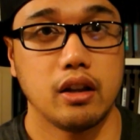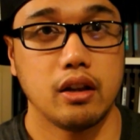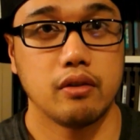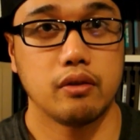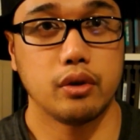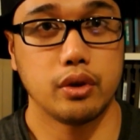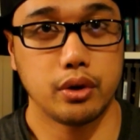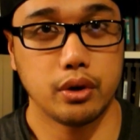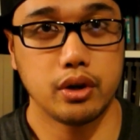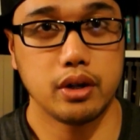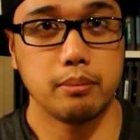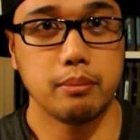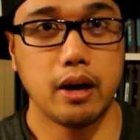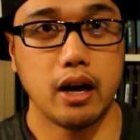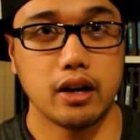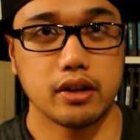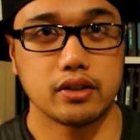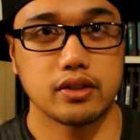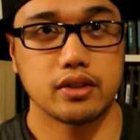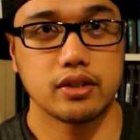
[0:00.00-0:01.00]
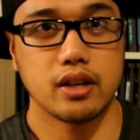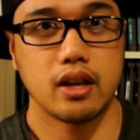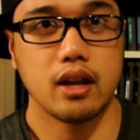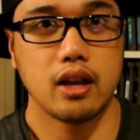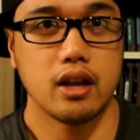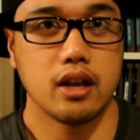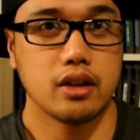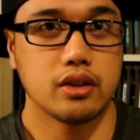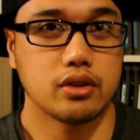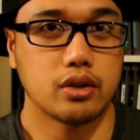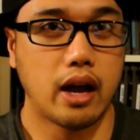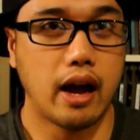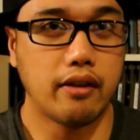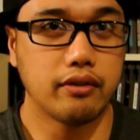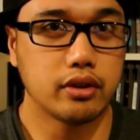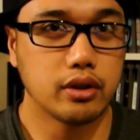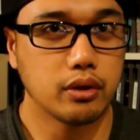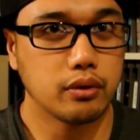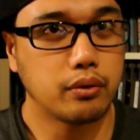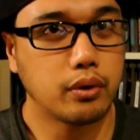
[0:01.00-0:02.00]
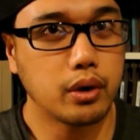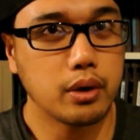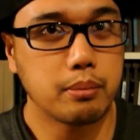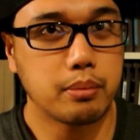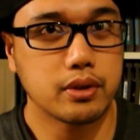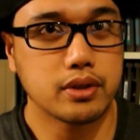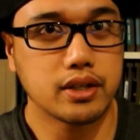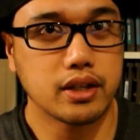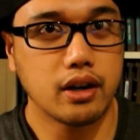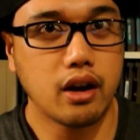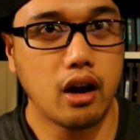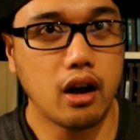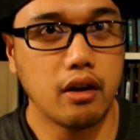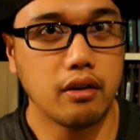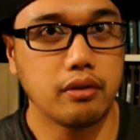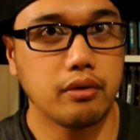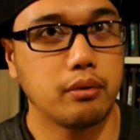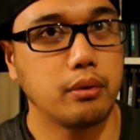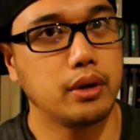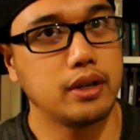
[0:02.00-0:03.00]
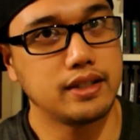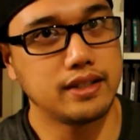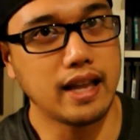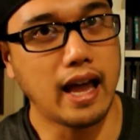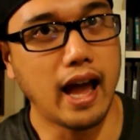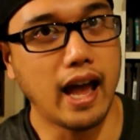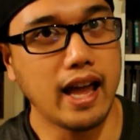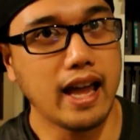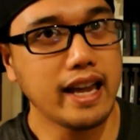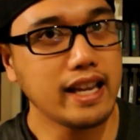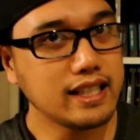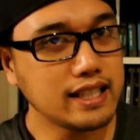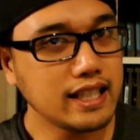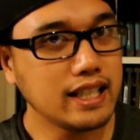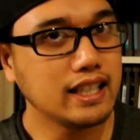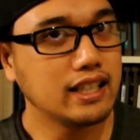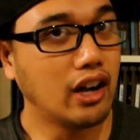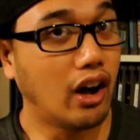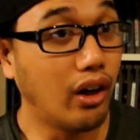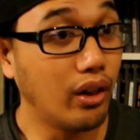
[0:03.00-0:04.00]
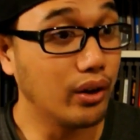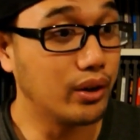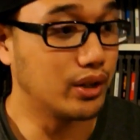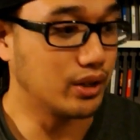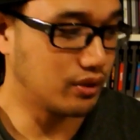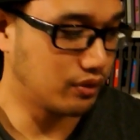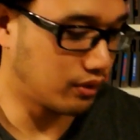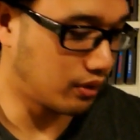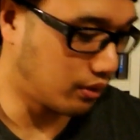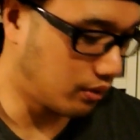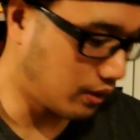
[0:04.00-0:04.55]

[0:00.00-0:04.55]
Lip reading: for 30 bucks. So after the 40% off, what is that? $18 for a